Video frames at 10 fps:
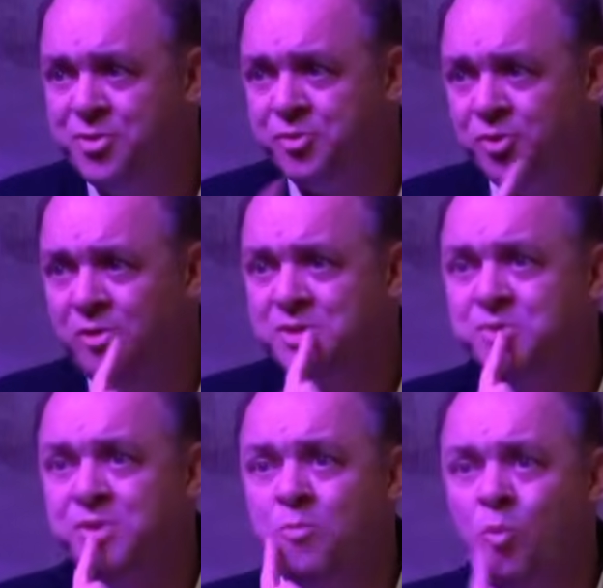Withdrawal
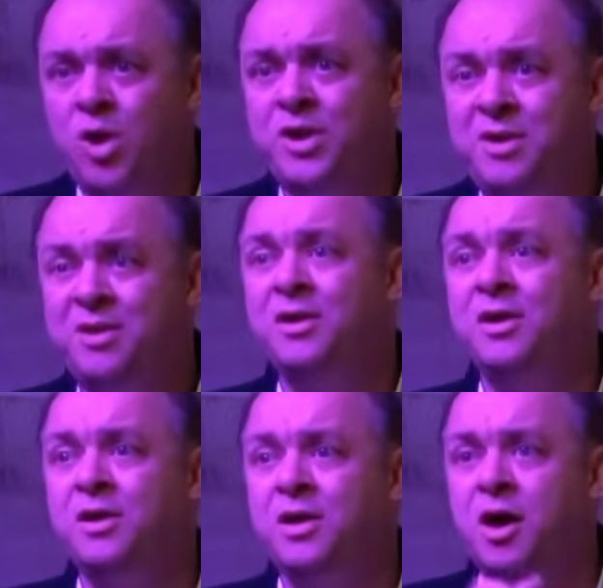is only one
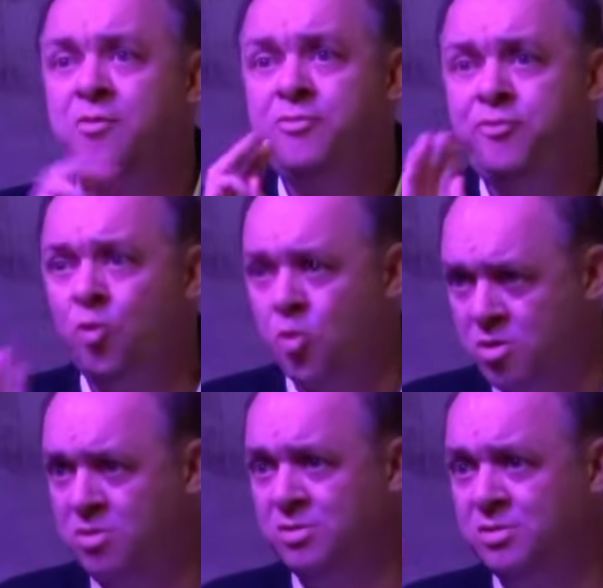of
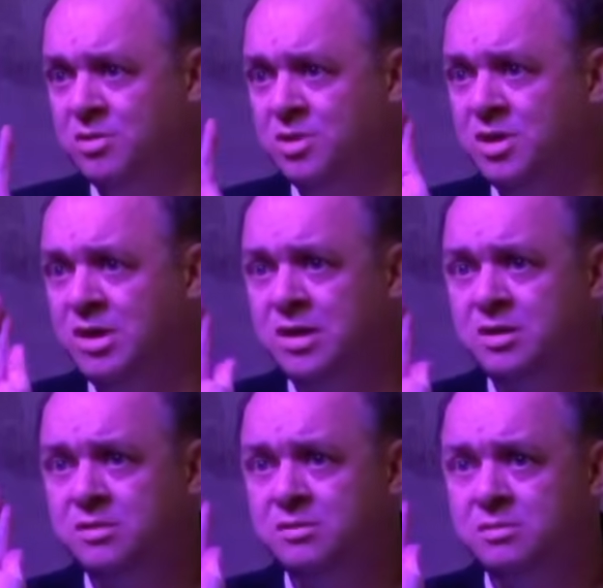four
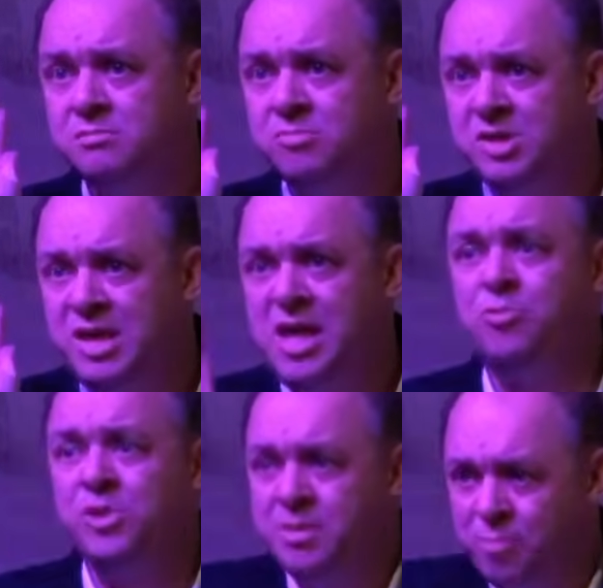uh,
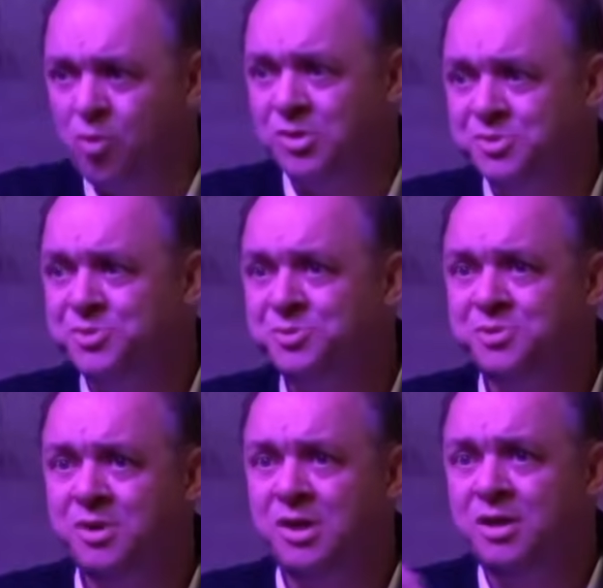equally important
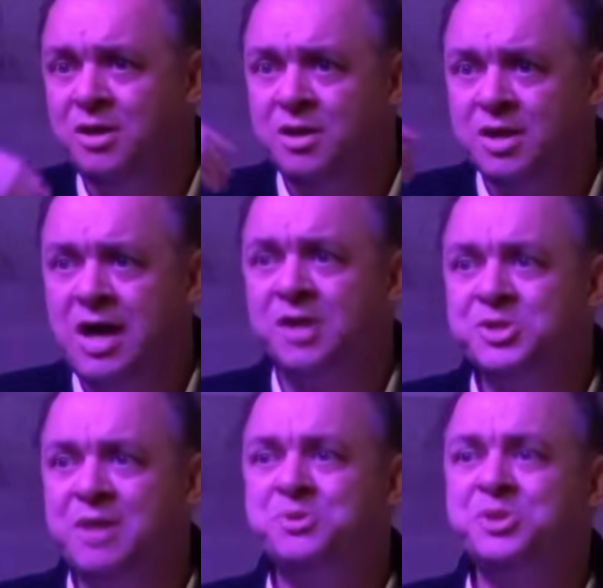
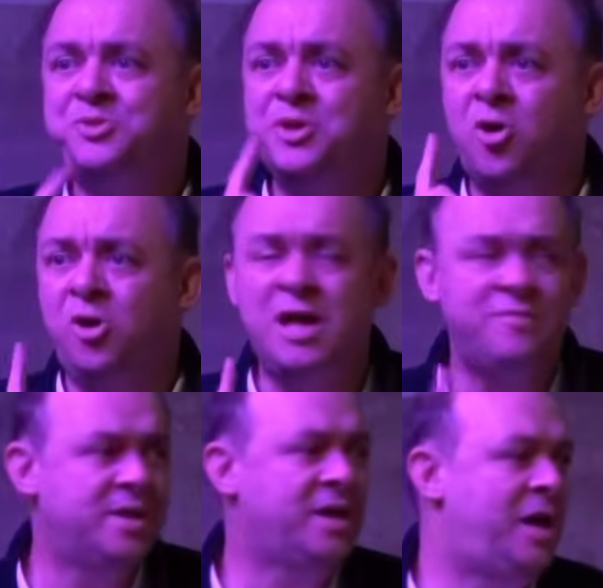concepts that all
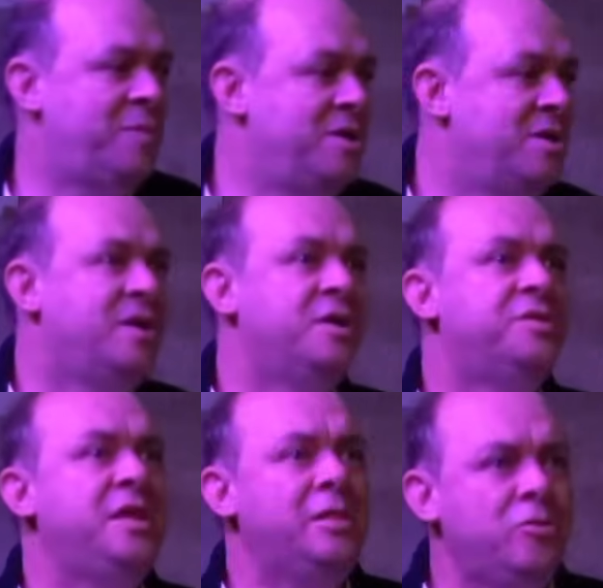have in common
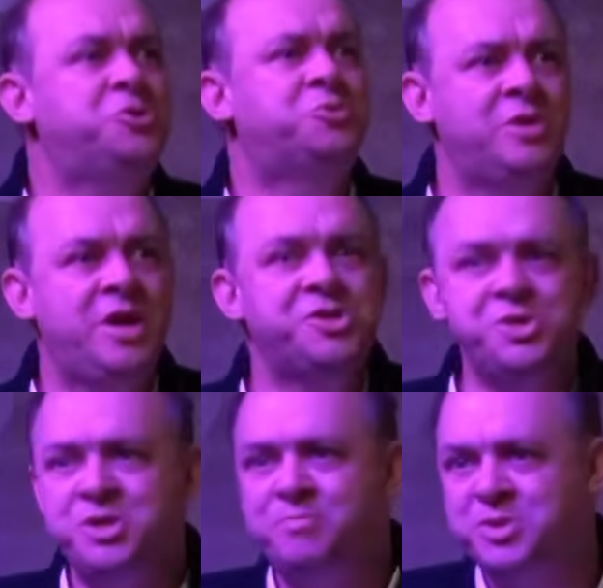the loose
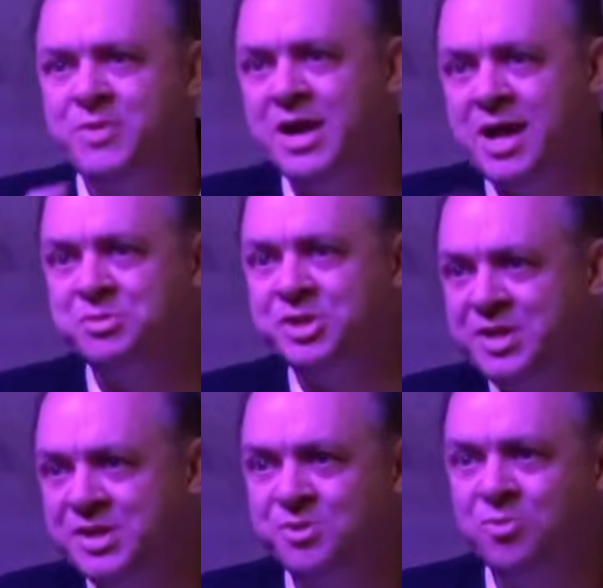relationship between an
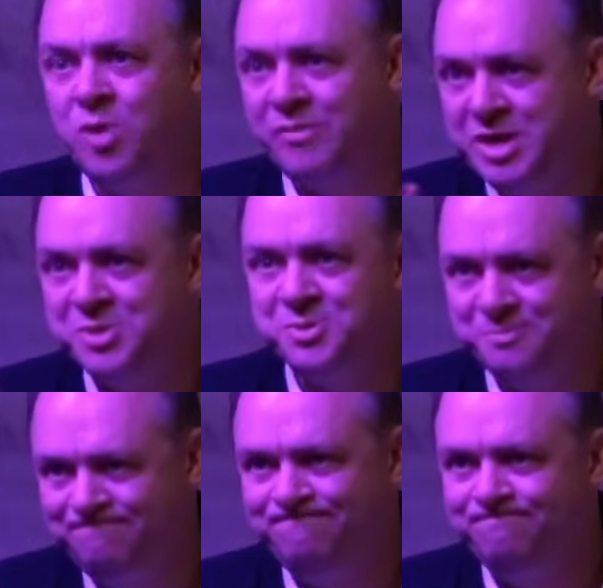object and its own qualities.
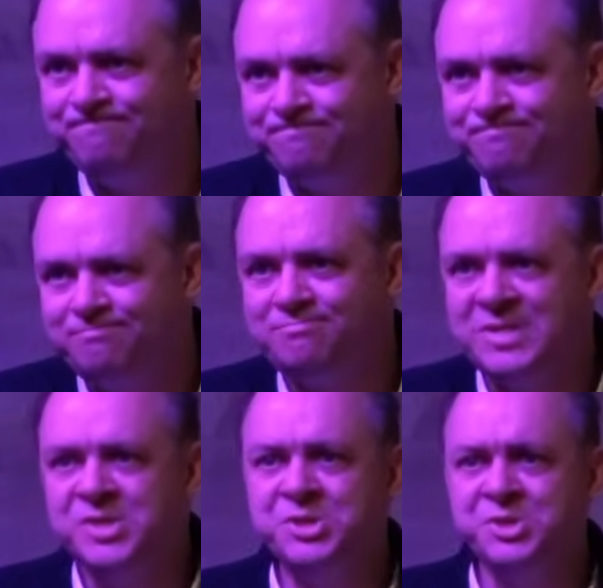
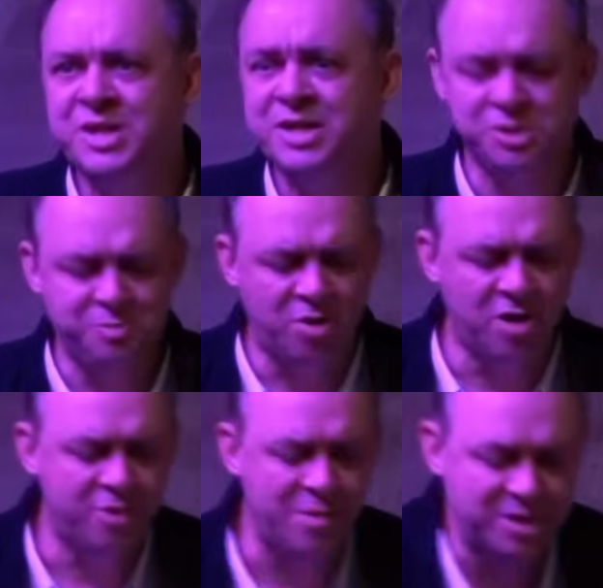This is the next
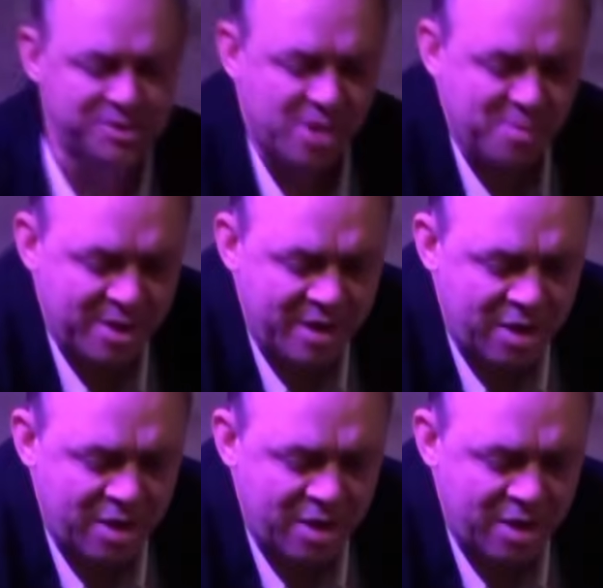part of what I want to talk about.